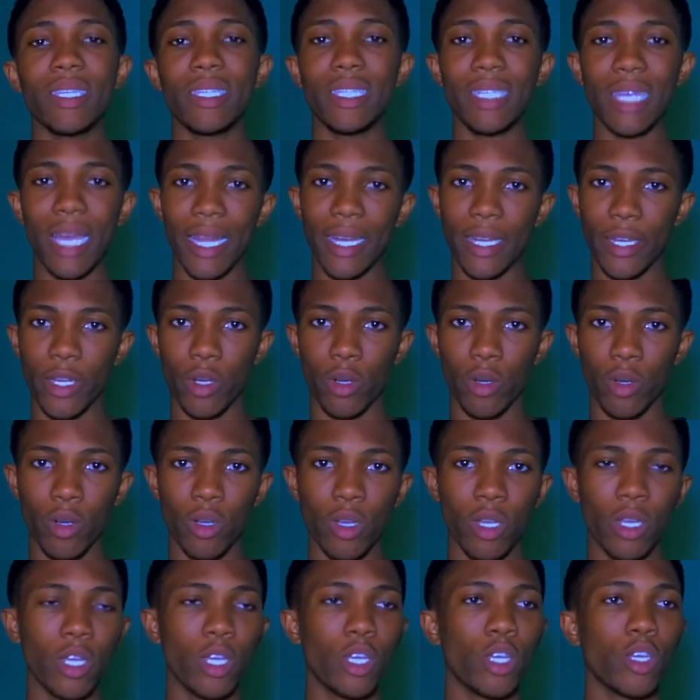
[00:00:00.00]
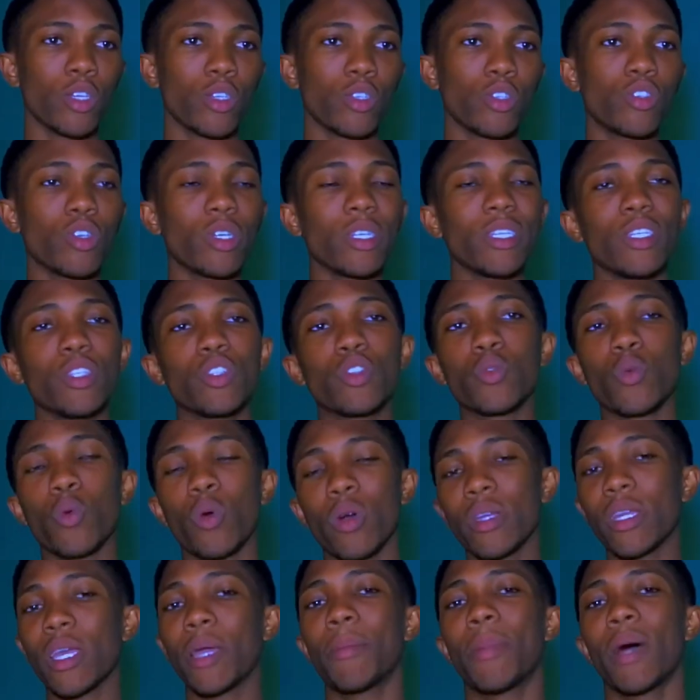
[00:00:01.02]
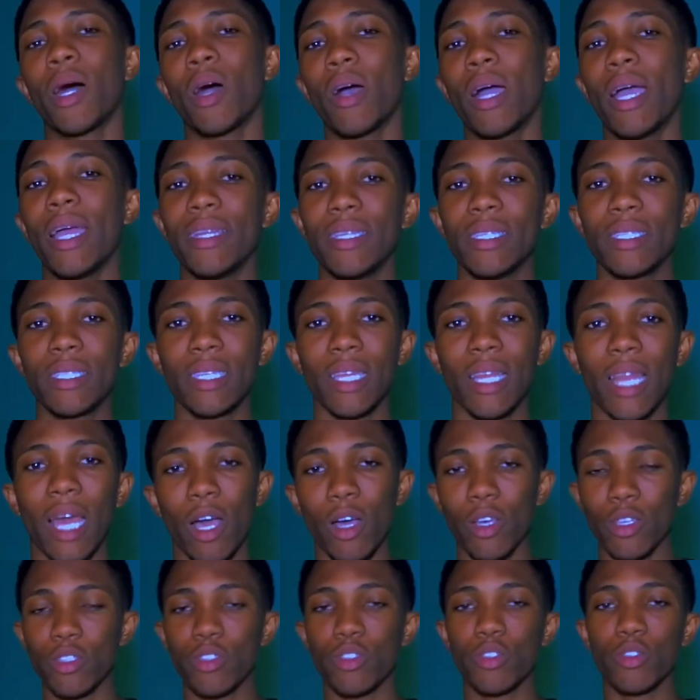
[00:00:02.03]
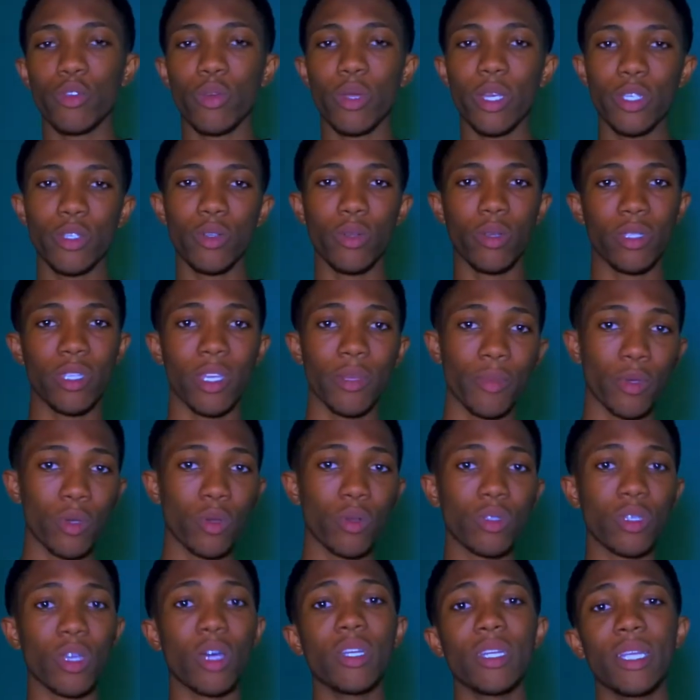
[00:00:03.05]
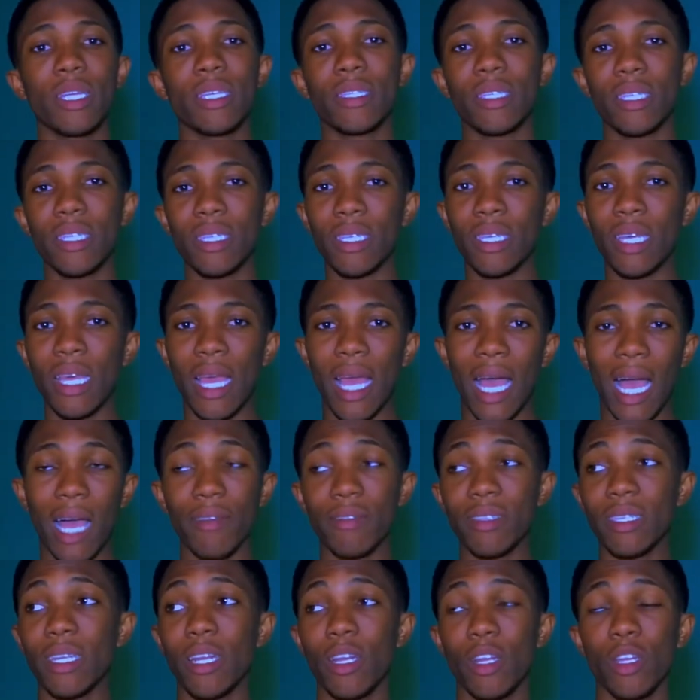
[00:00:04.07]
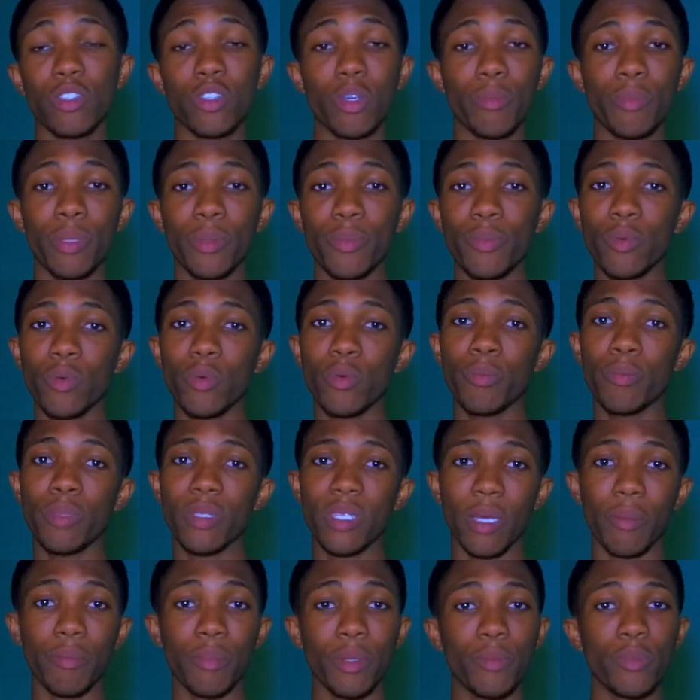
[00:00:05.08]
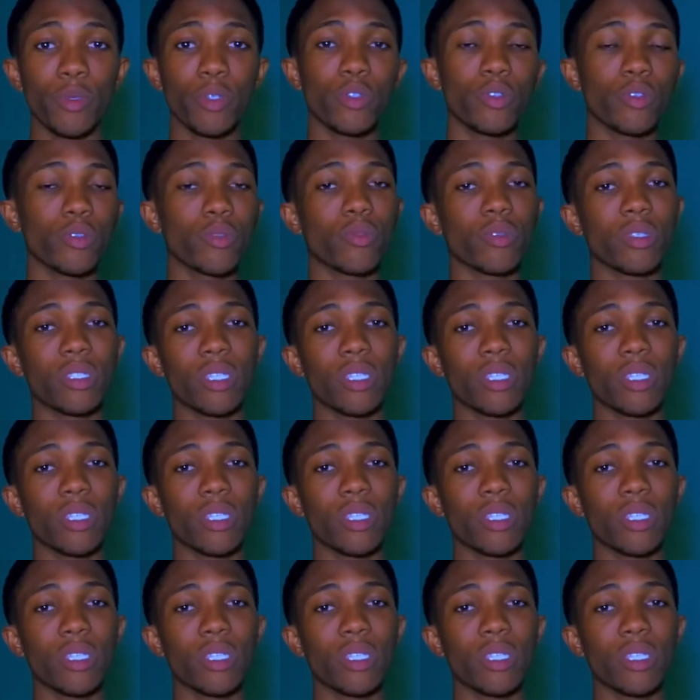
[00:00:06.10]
channel, you don't need to worry about anything or stress yourself, because honestly, I've seen a lot of people. Some people used to